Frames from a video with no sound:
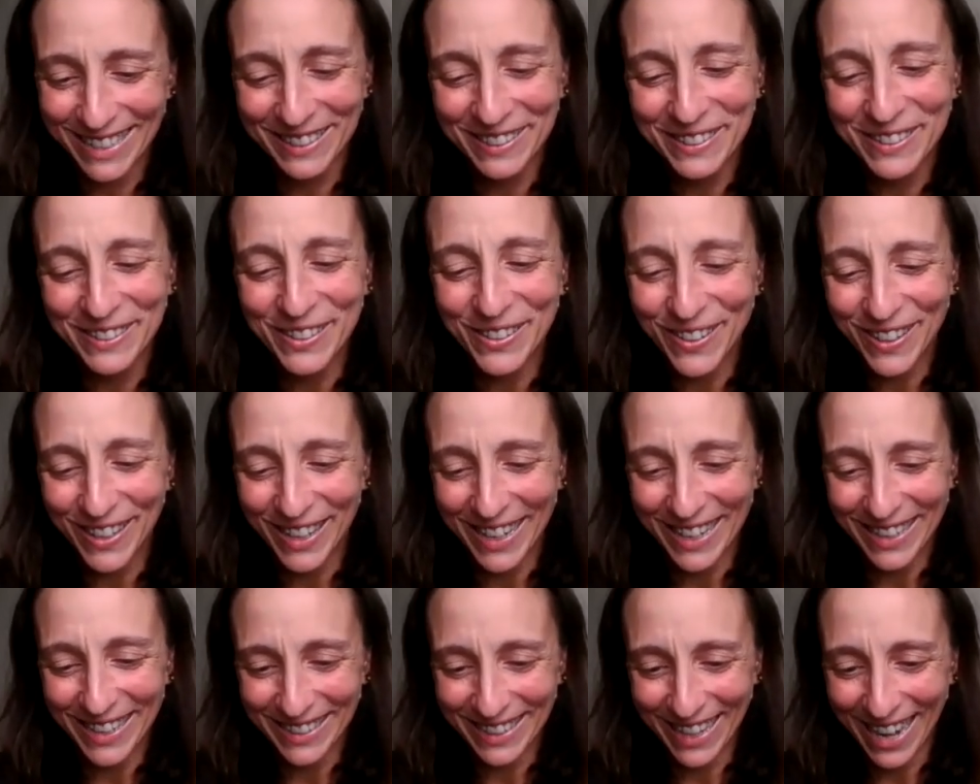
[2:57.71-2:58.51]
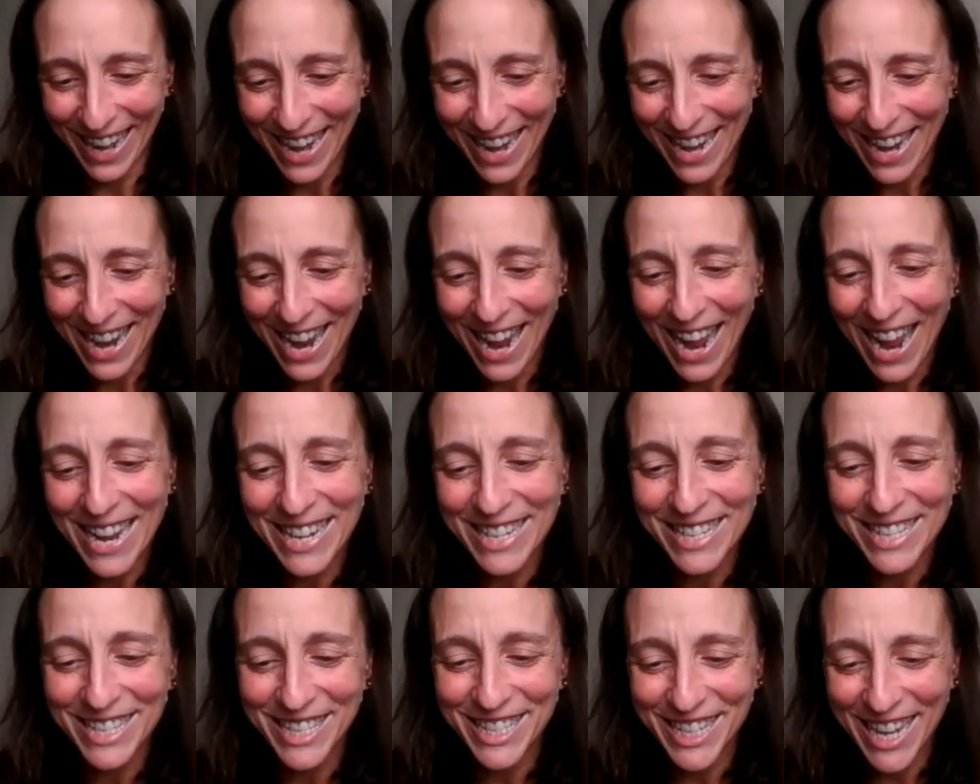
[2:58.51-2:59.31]
Lauren,
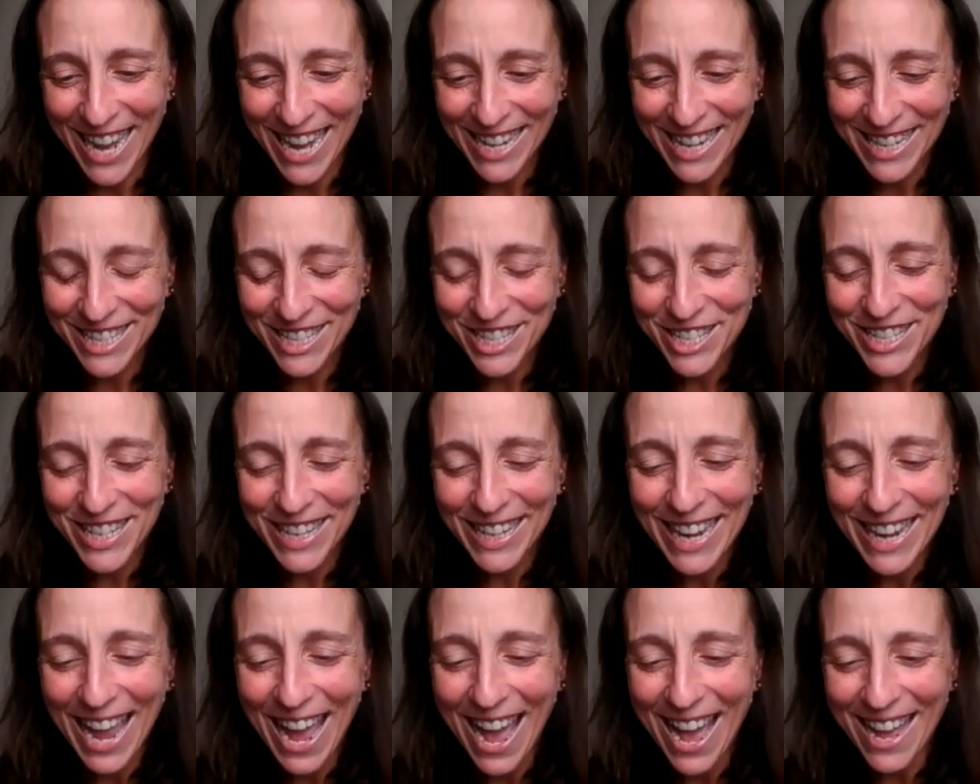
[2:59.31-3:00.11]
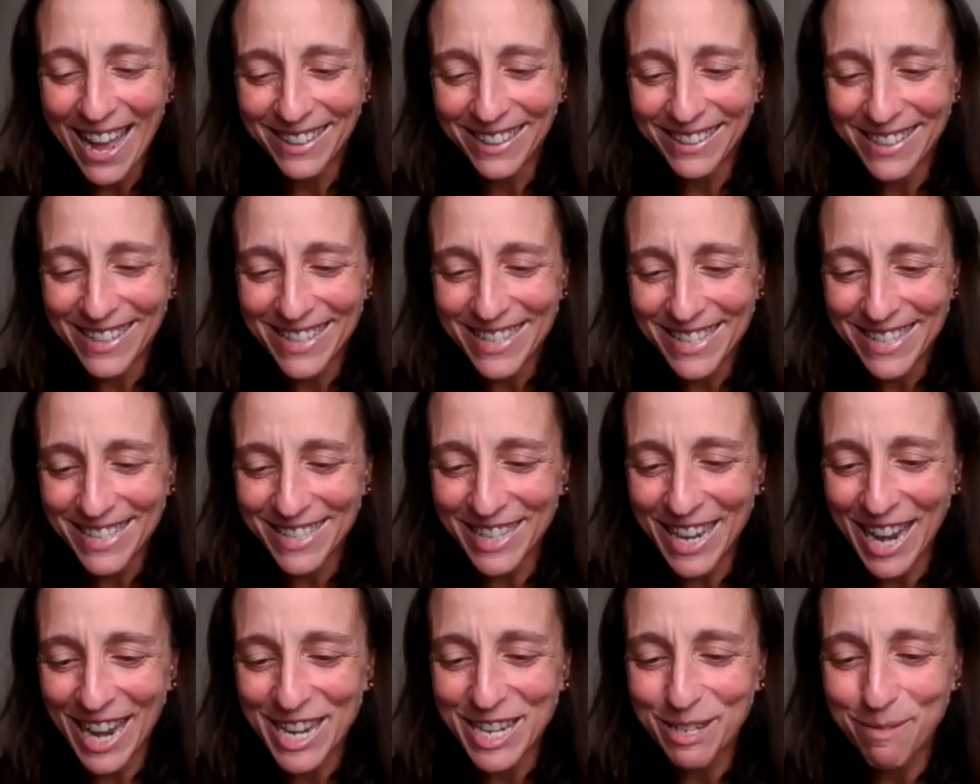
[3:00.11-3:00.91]
a change
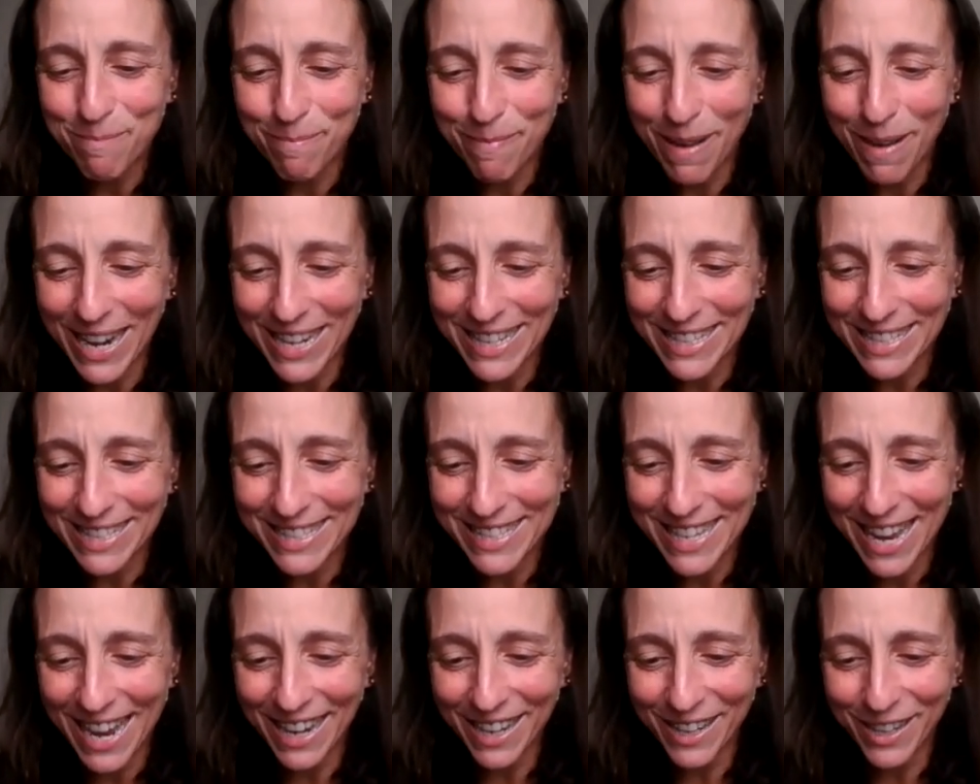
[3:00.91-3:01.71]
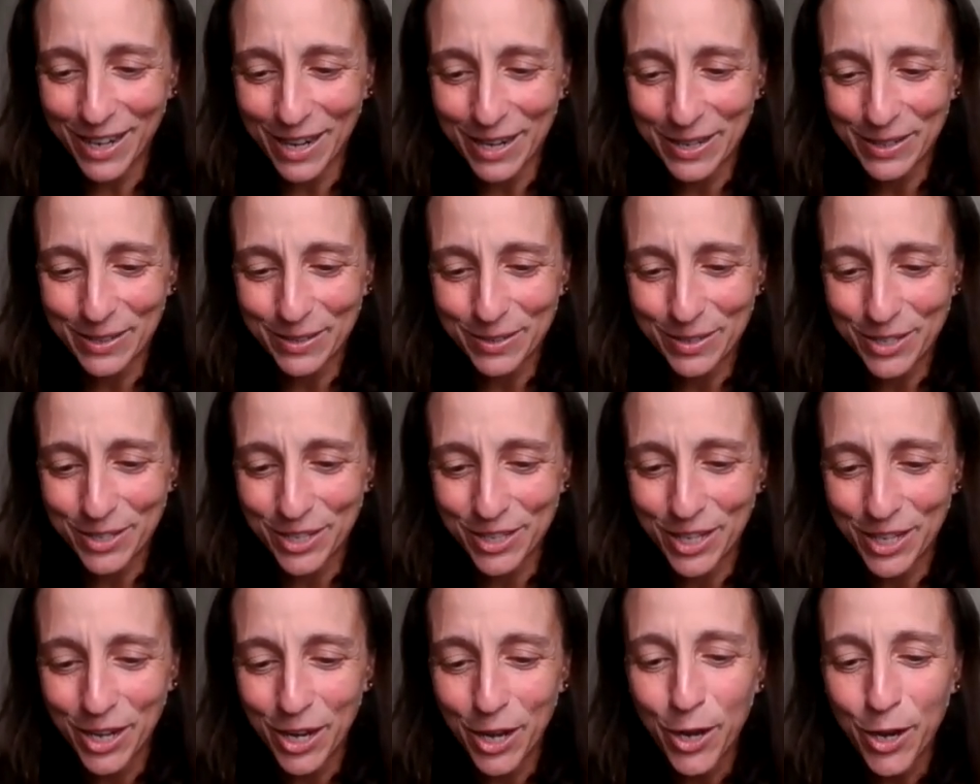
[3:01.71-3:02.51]
catalyst and mindset
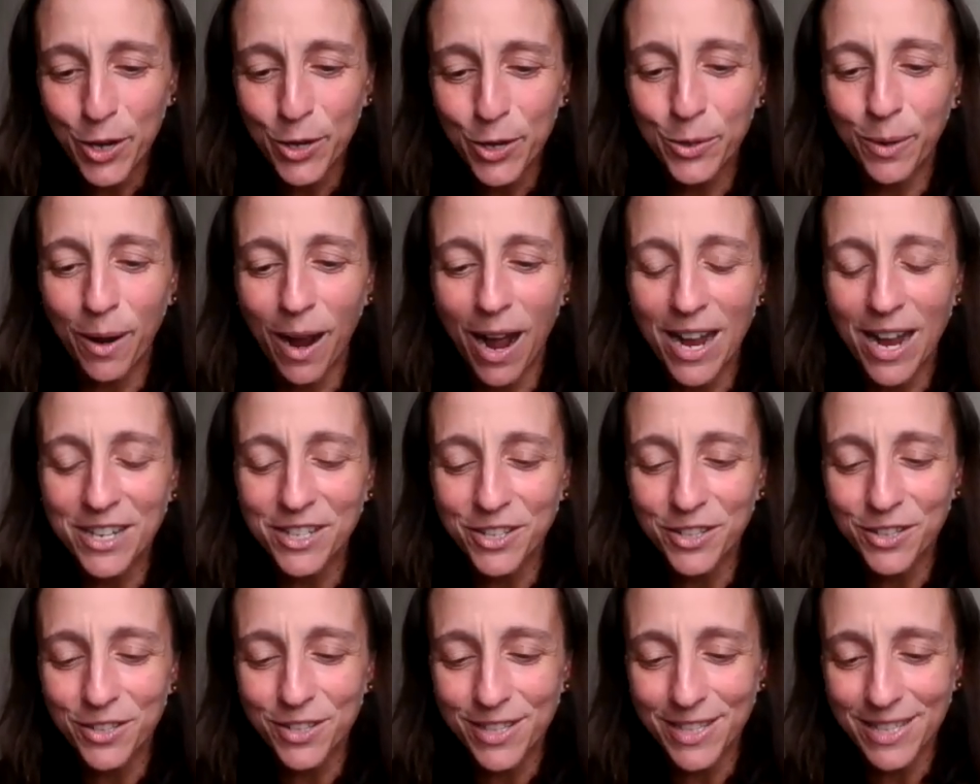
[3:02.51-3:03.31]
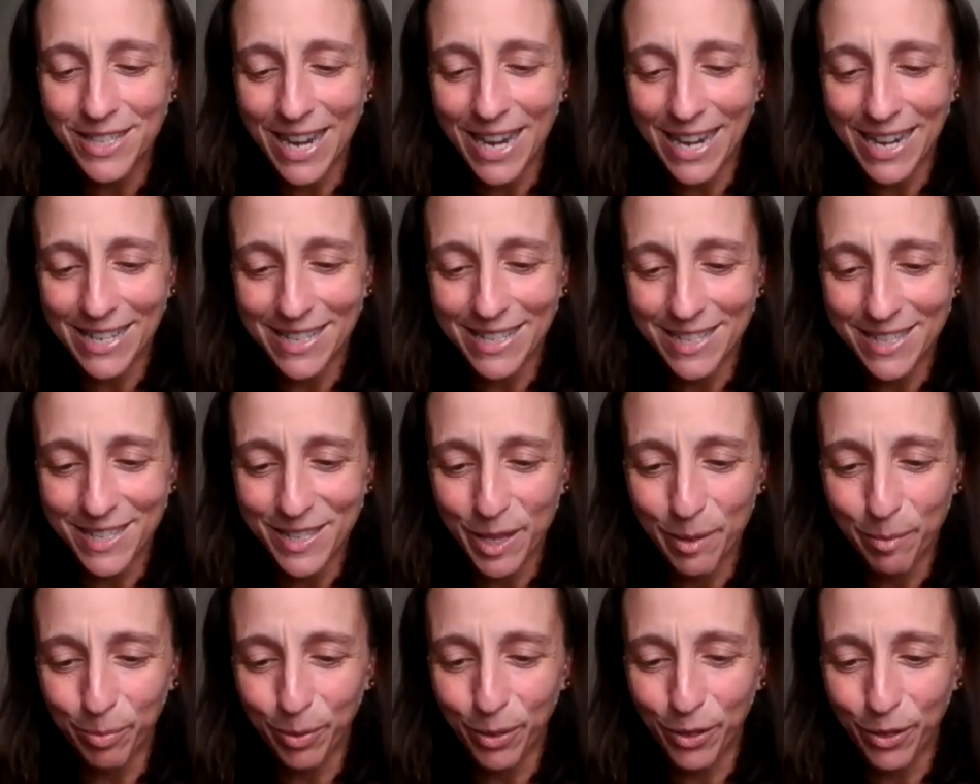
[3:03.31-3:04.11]
coach who
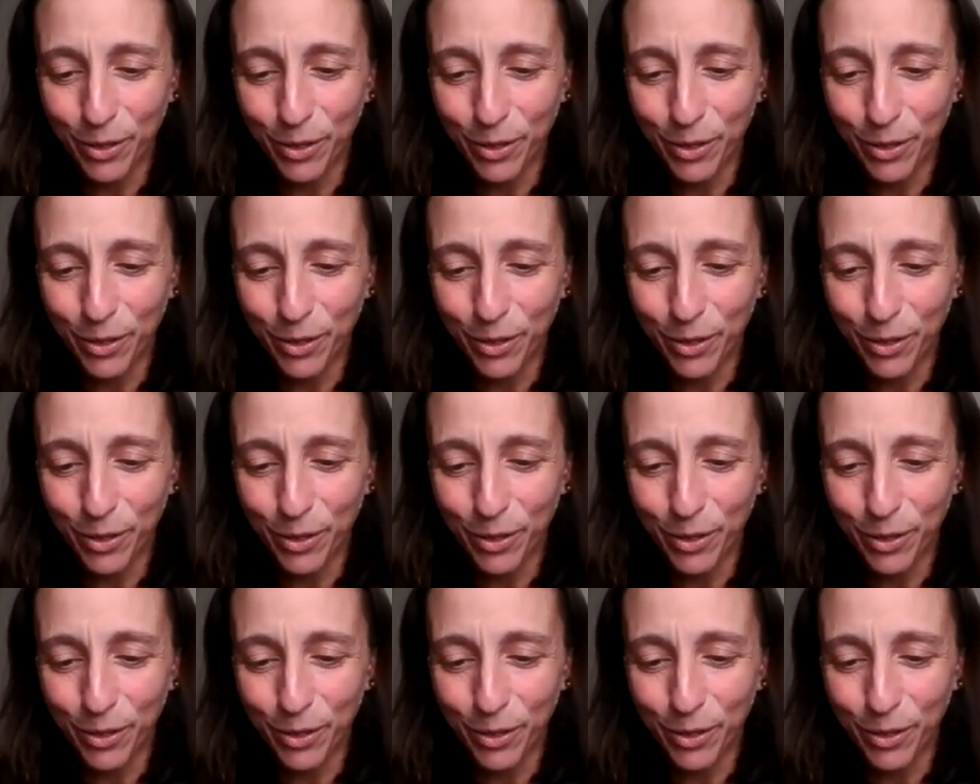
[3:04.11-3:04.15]
understands the